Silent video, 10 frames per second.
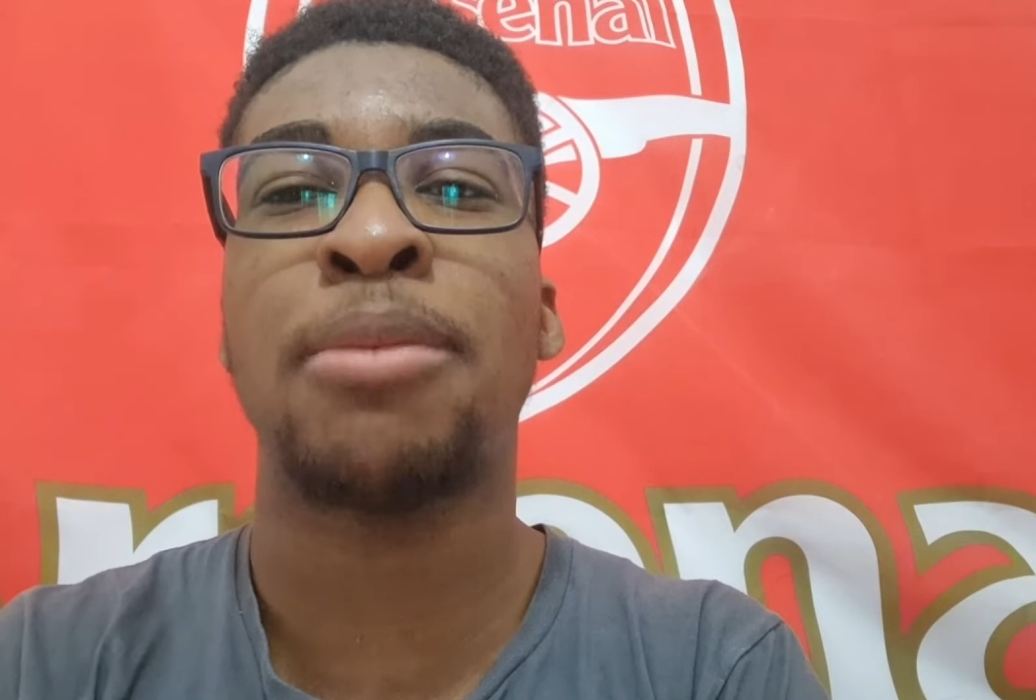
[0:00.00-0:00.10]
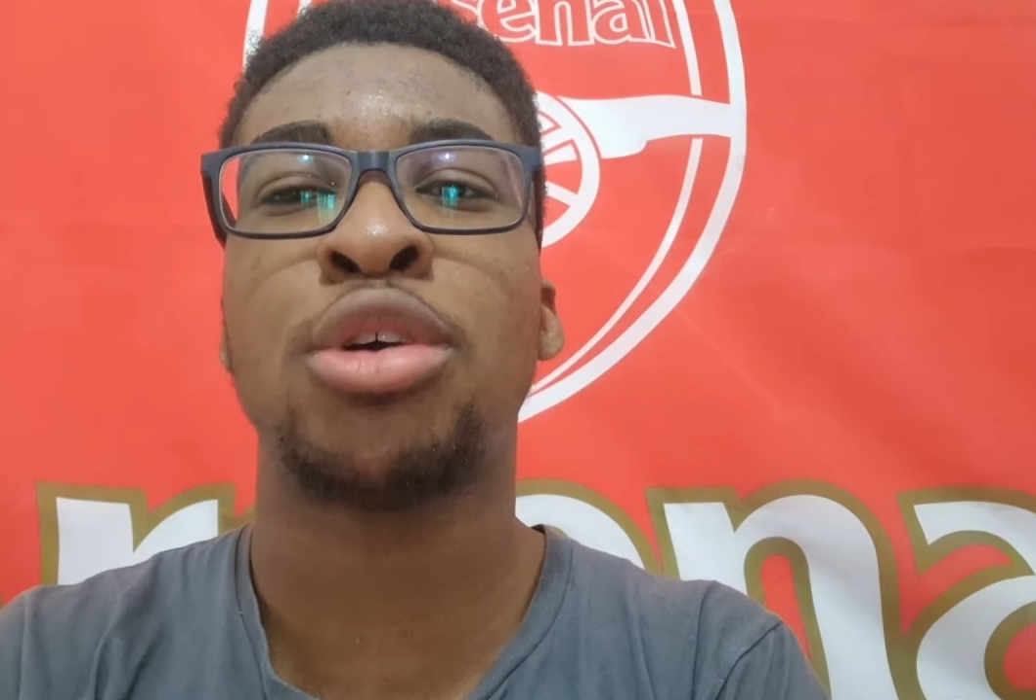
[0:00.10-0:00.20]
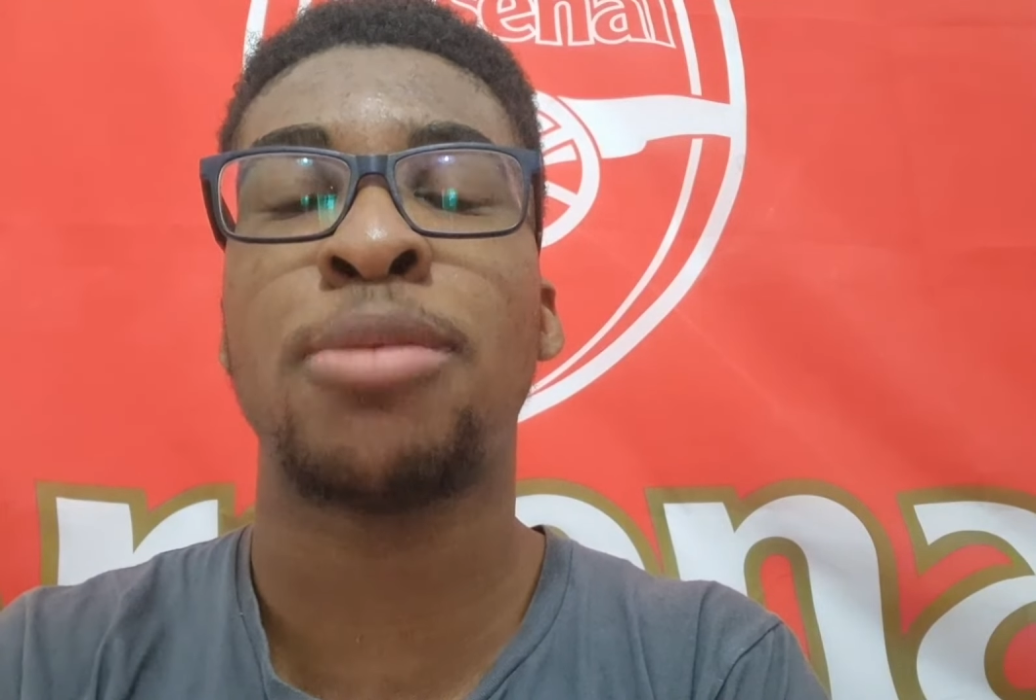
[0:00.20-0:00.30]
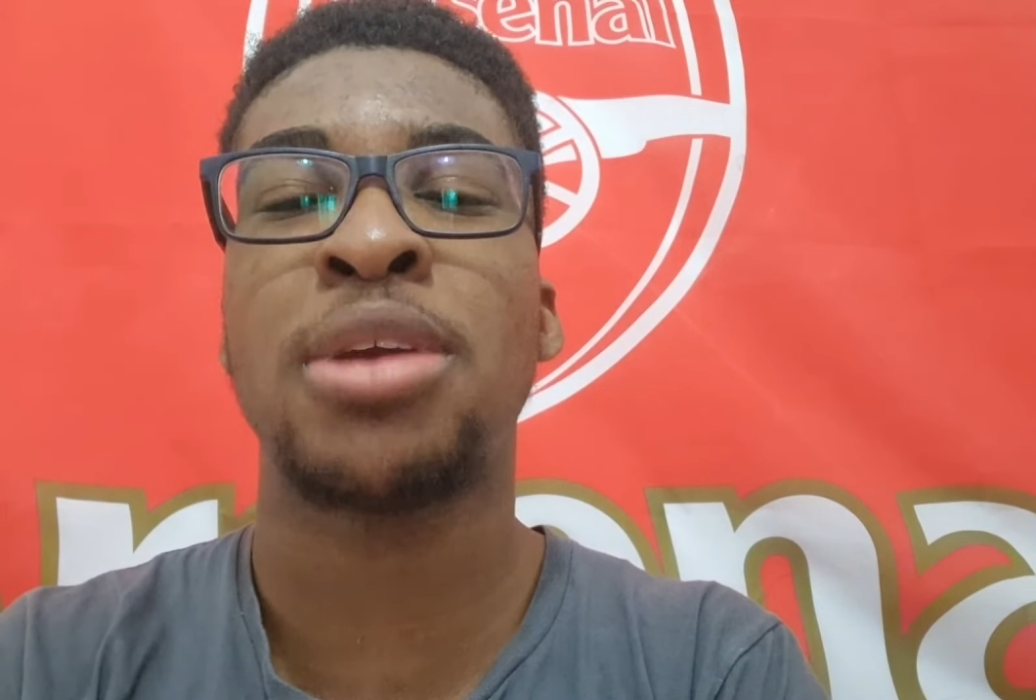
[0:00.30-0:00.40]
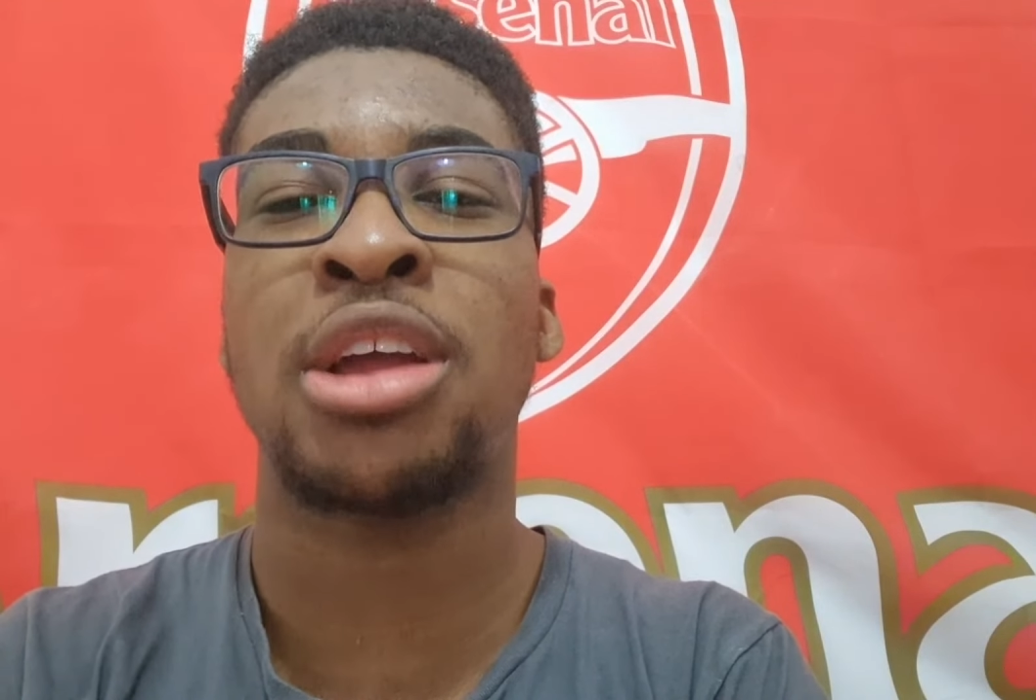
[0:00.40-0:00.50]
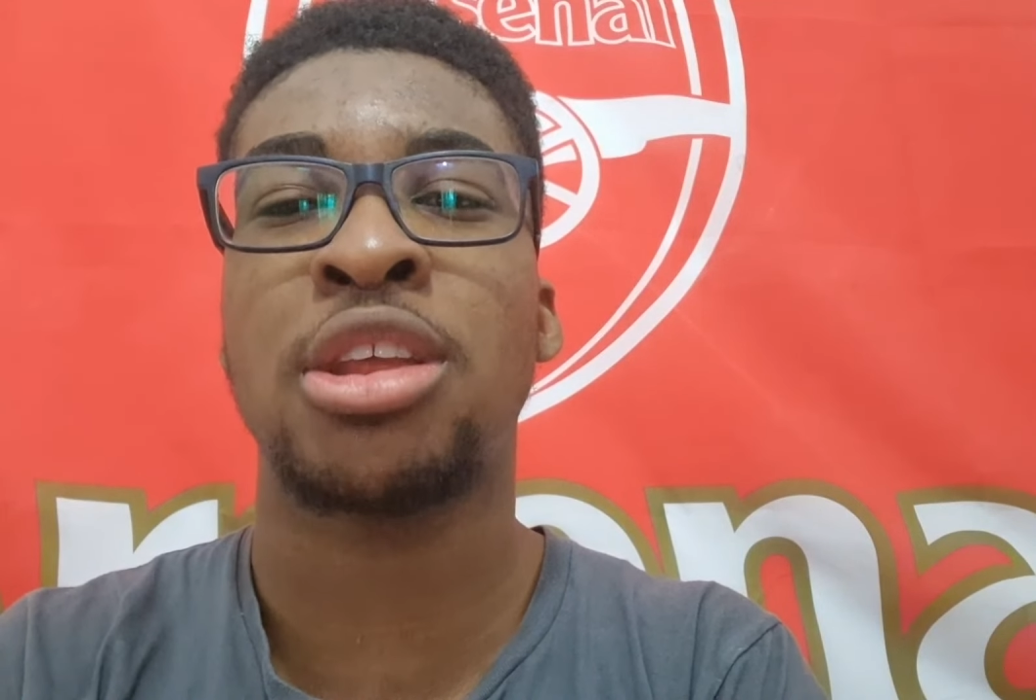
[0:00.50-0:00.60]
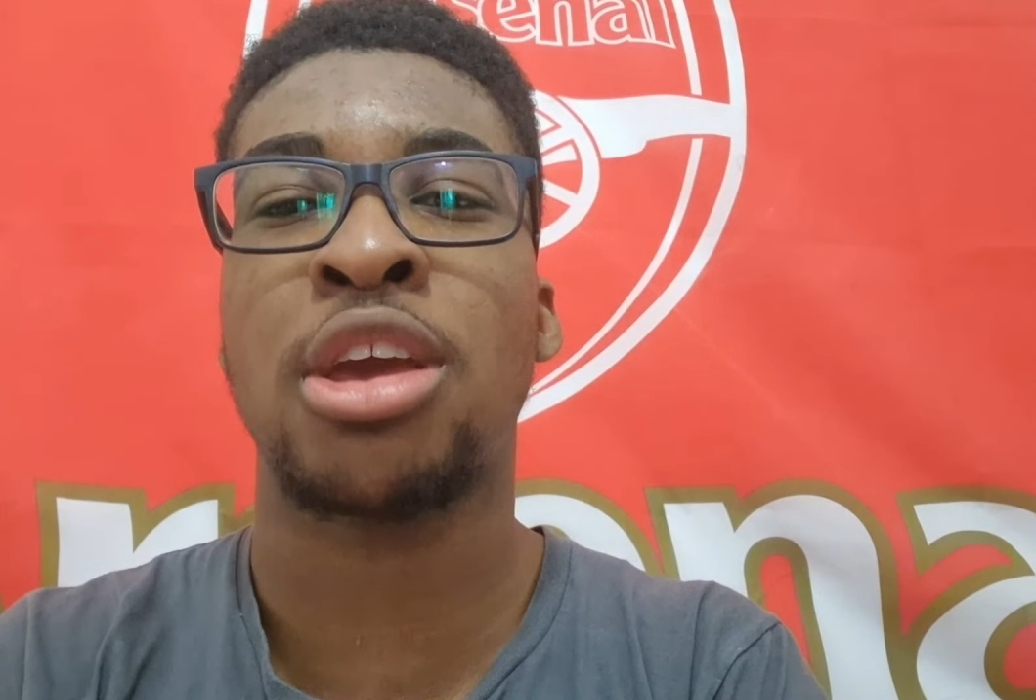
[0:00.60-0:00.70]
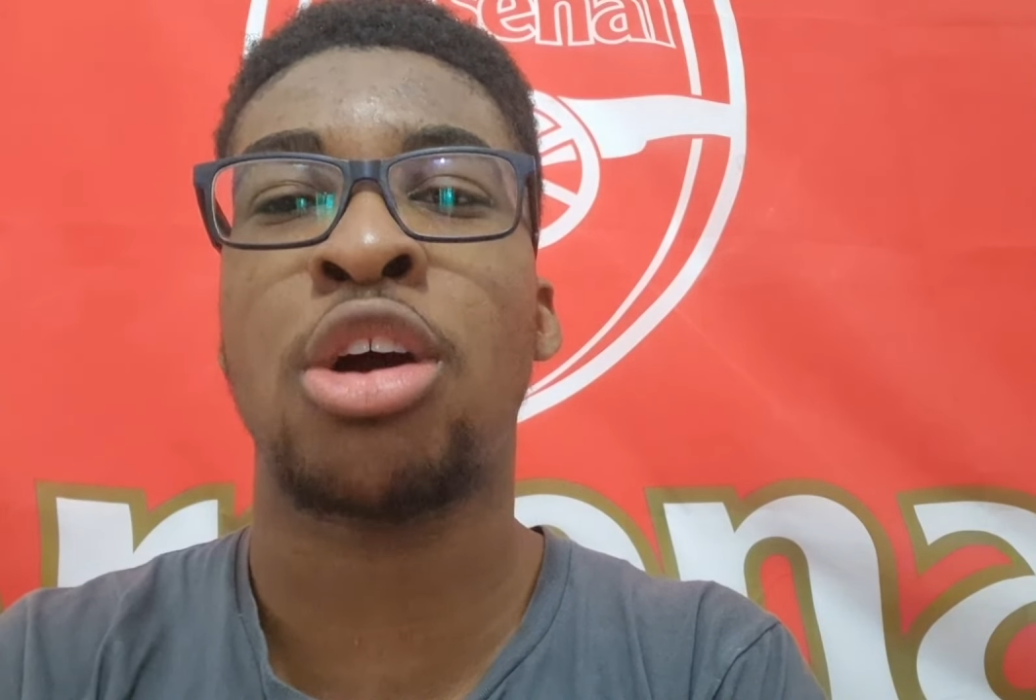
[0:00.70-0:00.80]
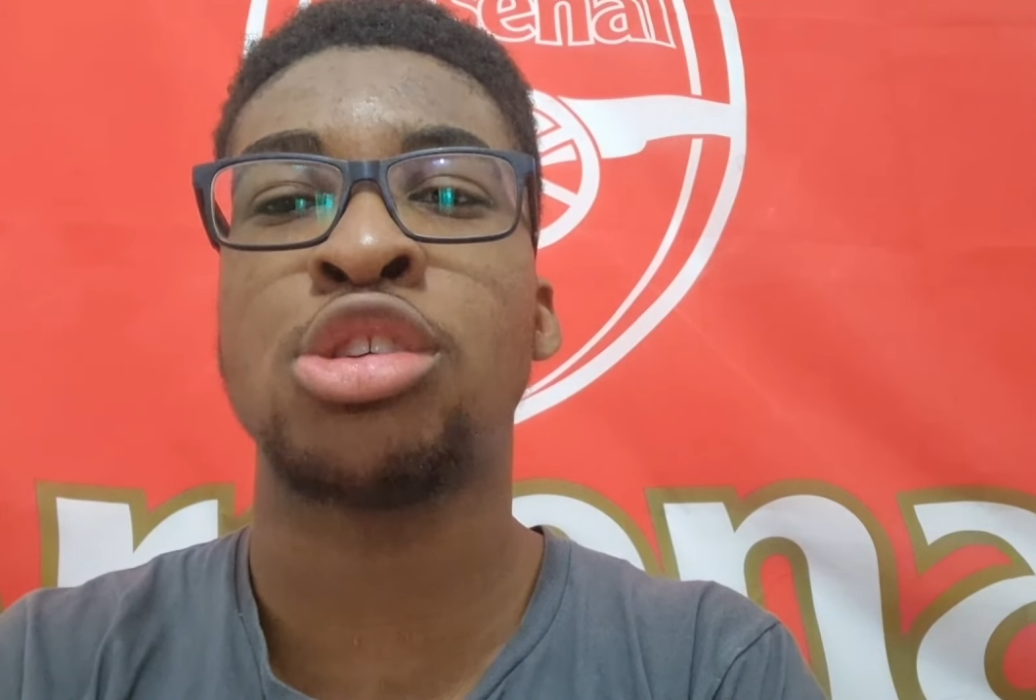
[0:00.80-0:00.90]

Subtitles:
I'm going to be at the